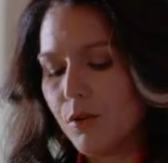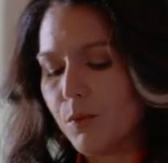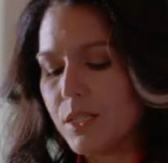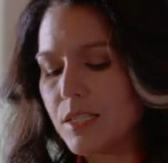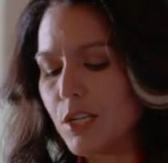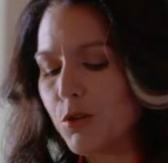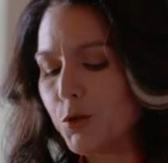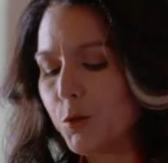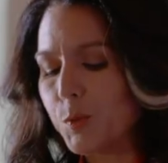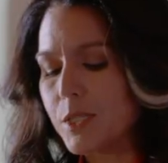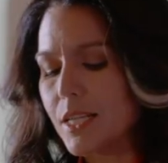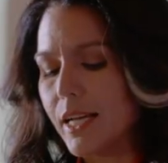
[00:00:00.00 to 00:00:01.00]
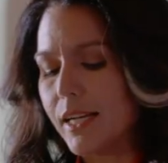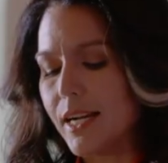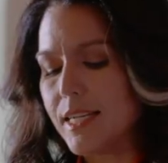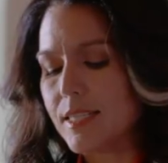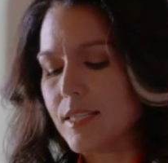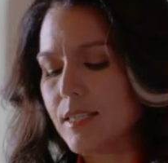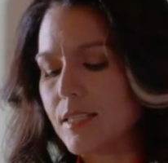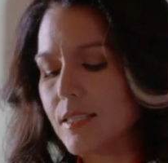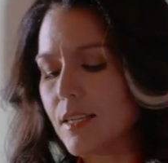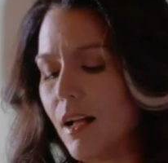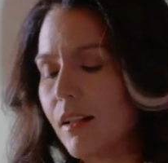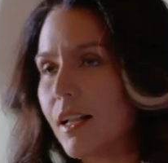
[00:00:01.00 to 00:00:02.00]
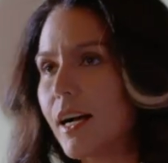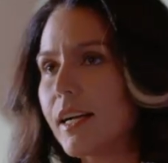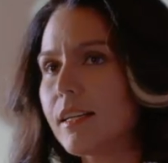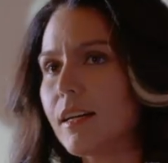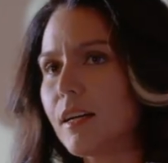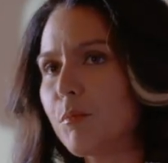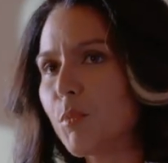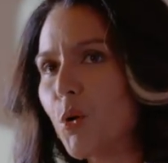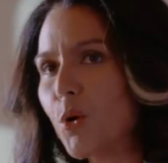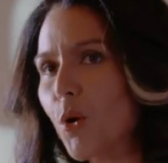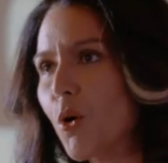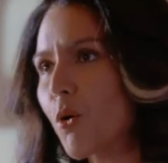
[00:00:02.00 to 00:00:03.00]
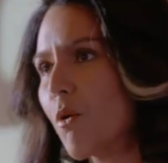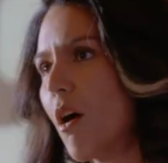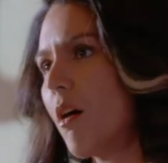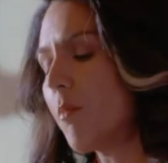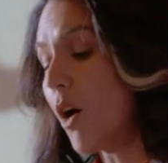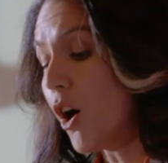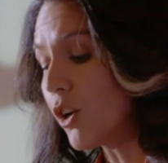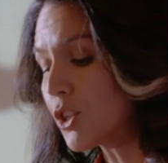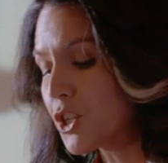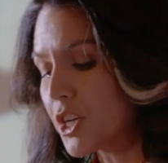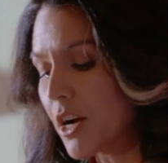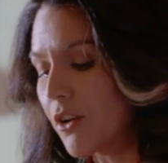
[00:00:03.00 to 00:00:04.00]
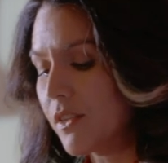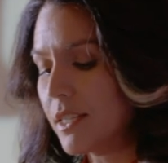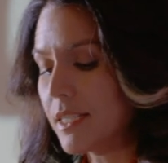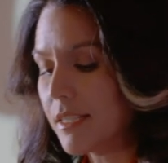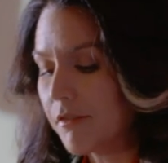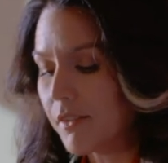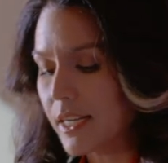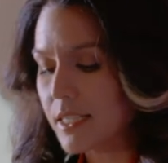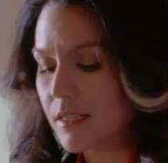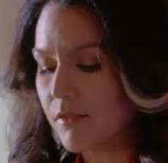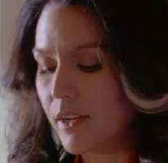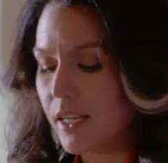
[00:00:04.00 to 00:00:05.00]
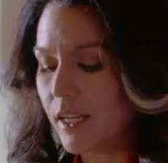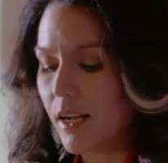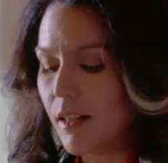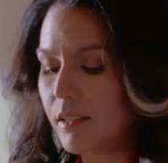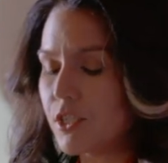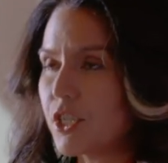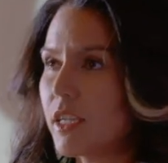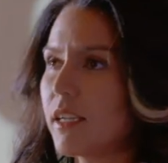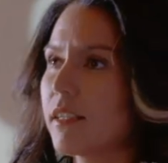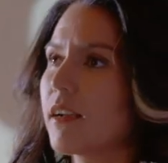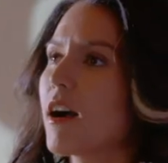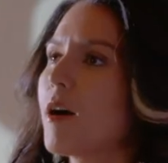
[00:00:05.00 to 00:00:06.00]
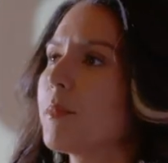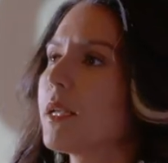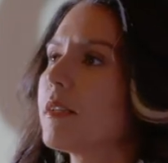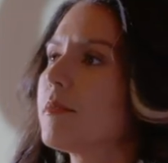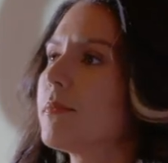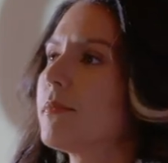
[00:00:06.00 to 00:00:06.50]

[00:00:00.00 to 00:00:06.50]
We see groups like ISIS, Al Qaeda, and Boko Haram all share this divisive ideology in common.